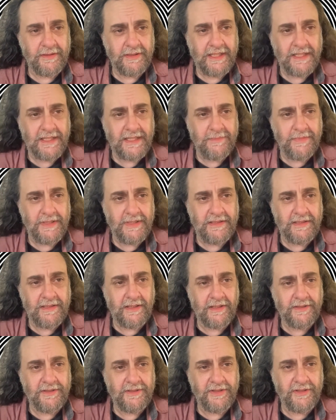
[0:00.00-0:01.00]
came in
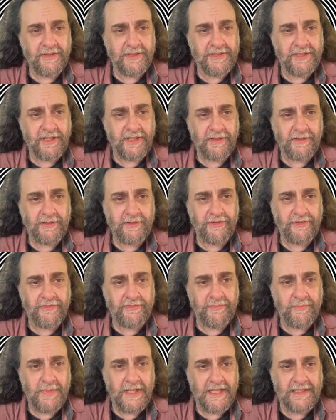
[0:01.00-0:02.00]
unto the daughters
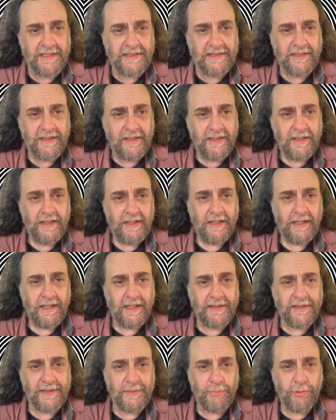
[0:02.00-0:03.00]
of men
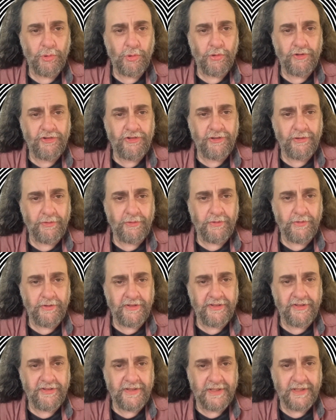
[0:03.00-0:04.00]
and they bore children
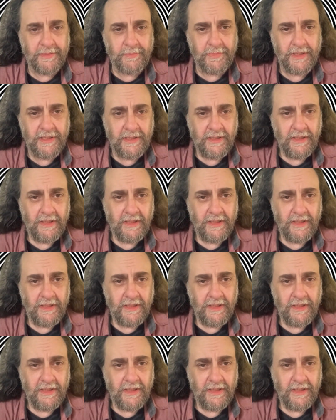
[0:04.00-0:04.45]
to them